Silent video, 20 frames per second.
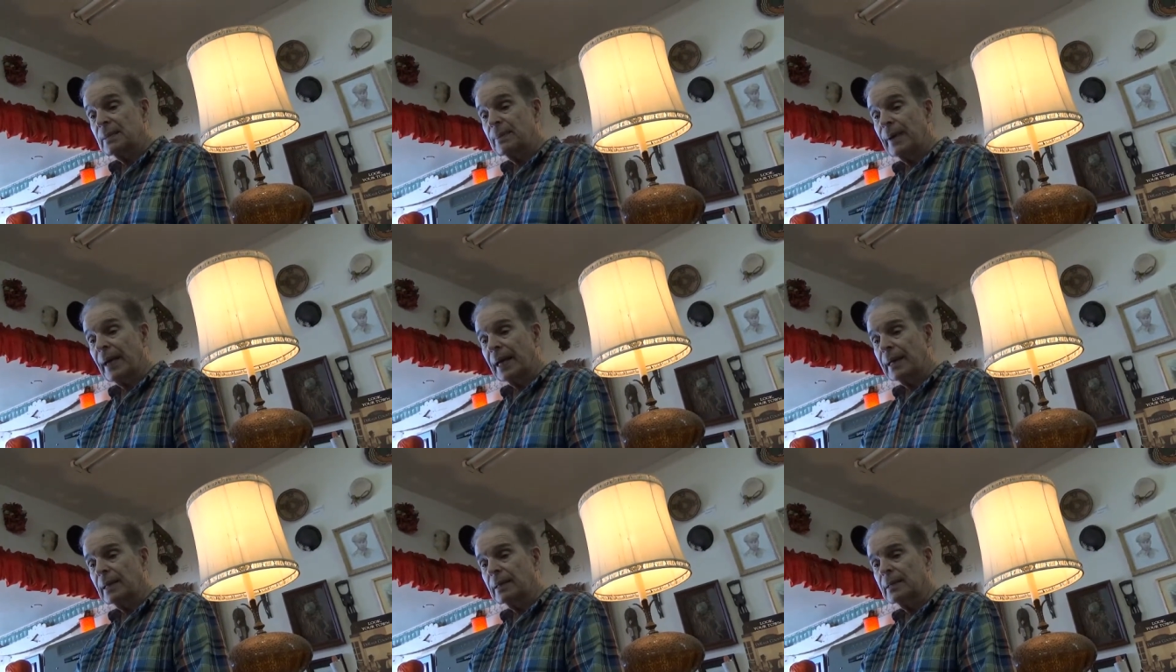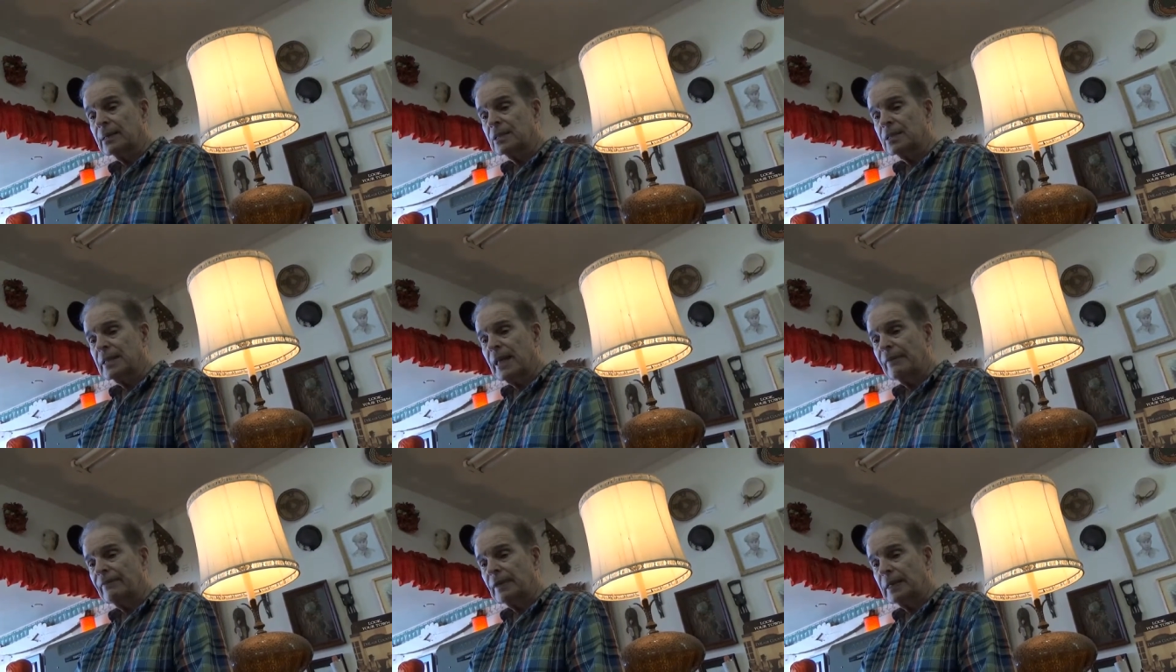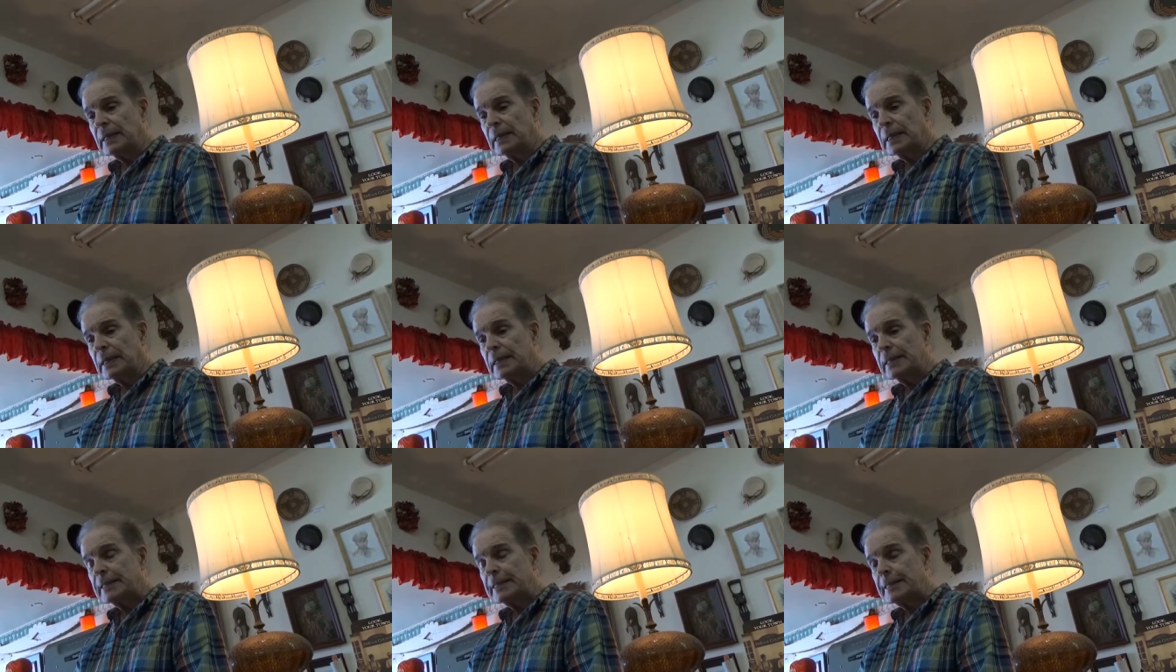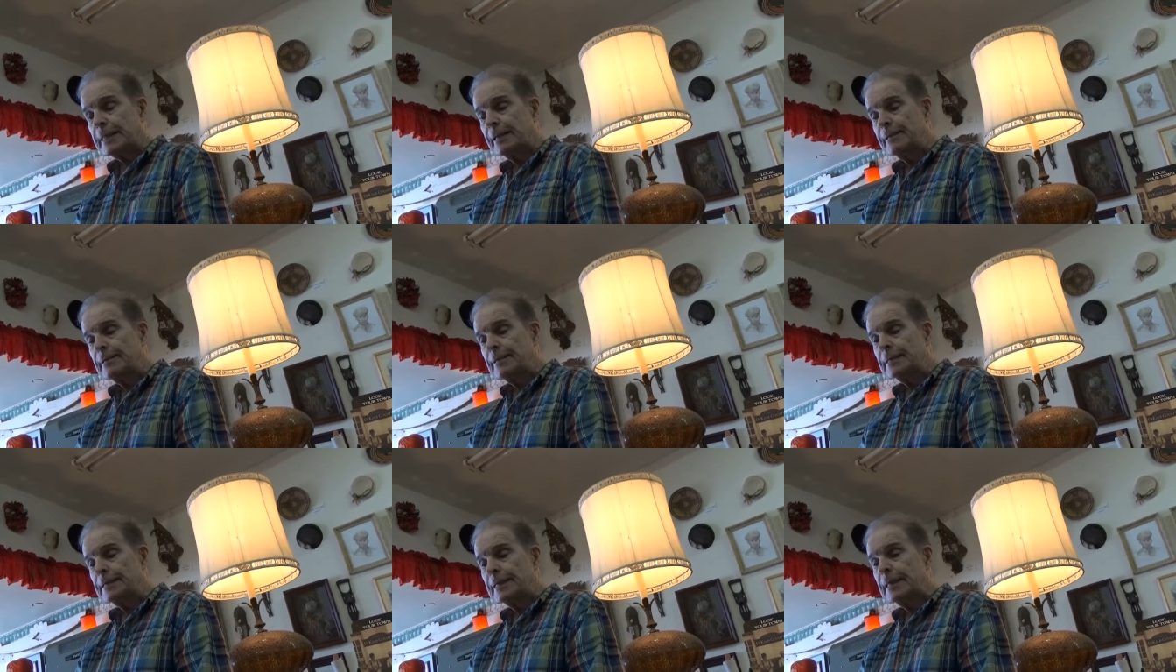back in the 70s,
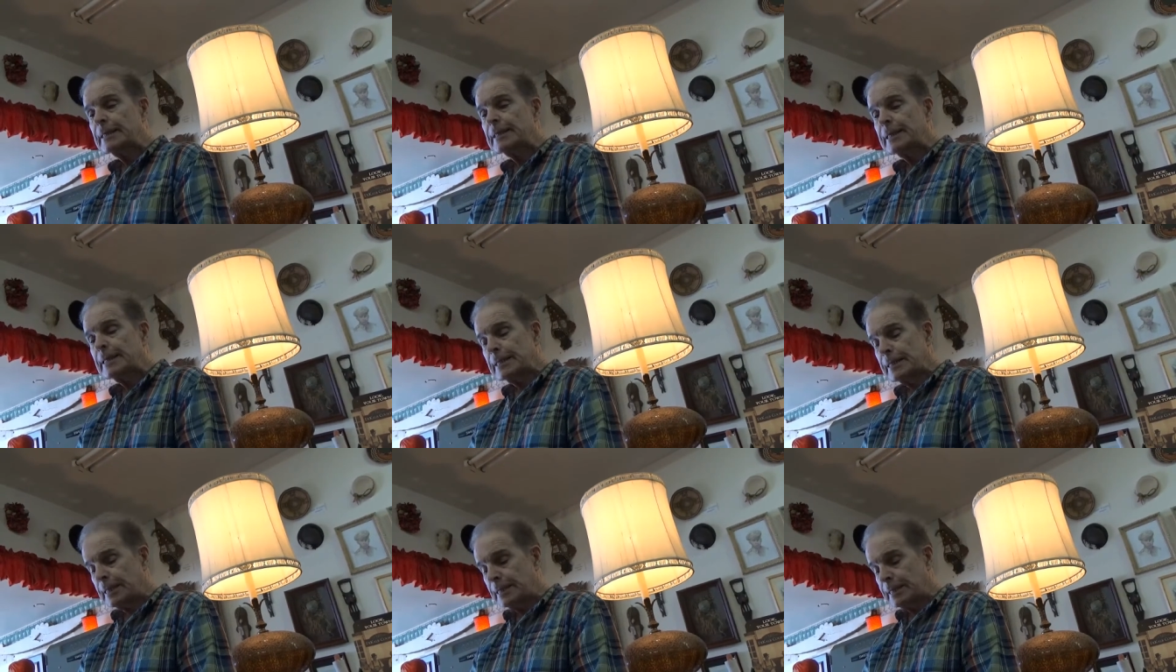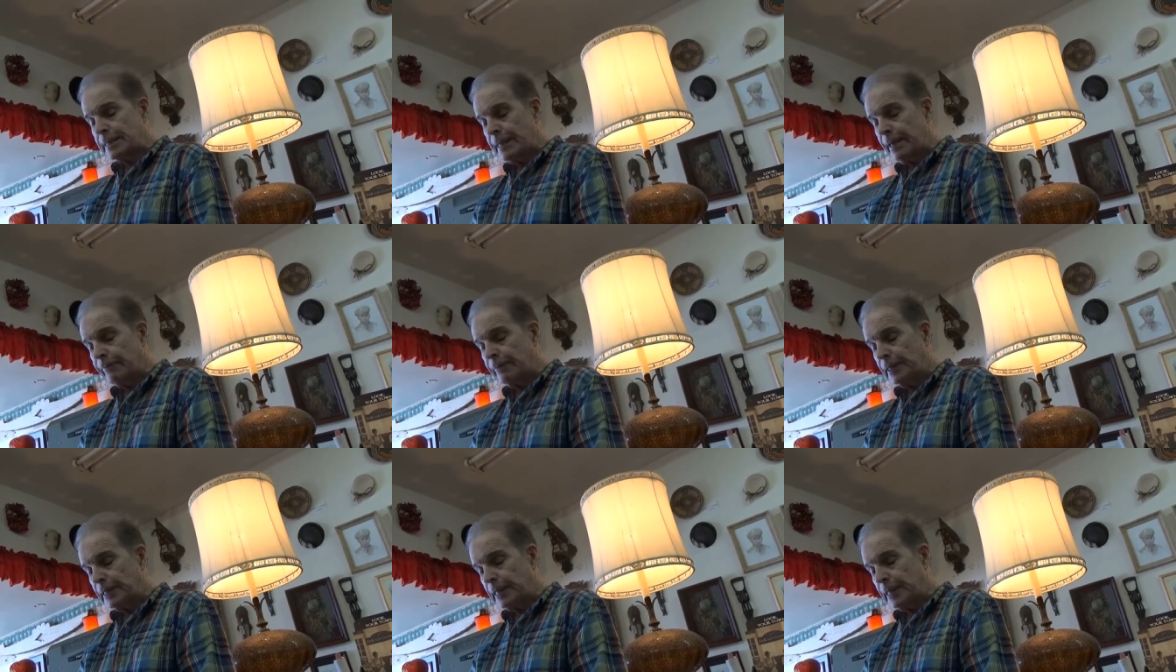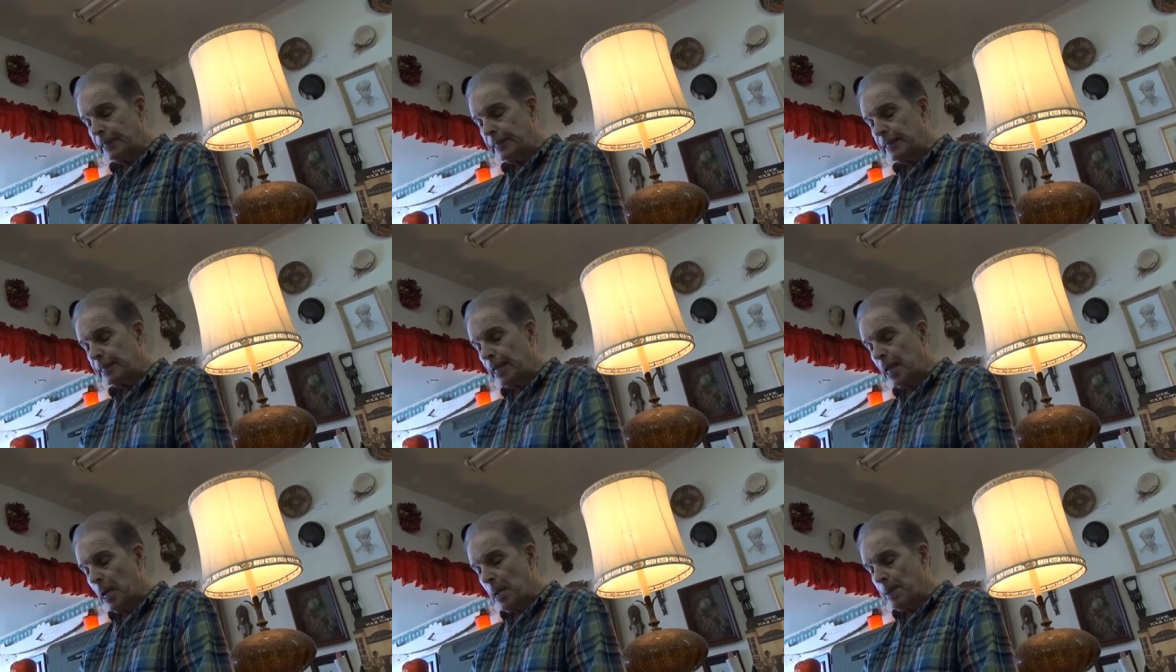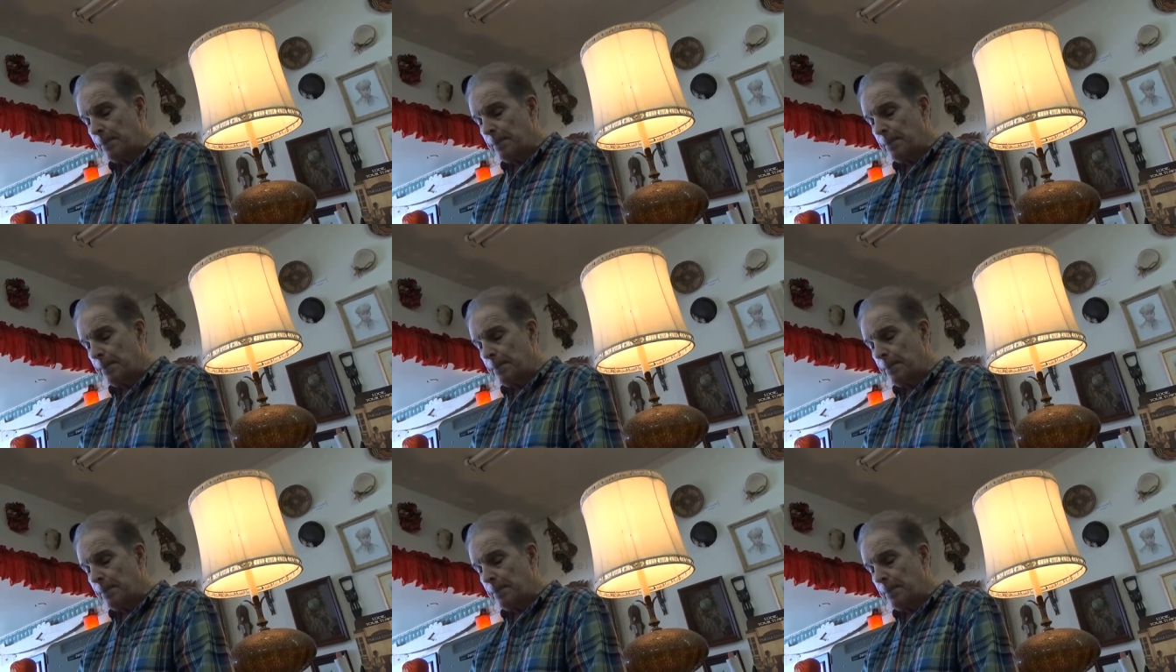60s and 70s.